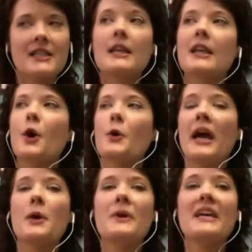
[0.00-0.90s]
then
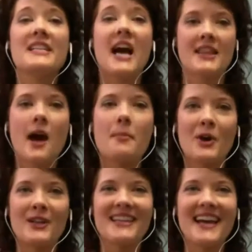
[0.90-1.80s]
okay, we attack that
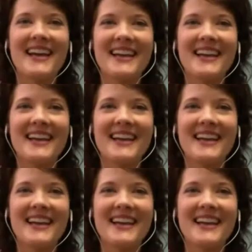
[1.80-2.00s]
part of the day.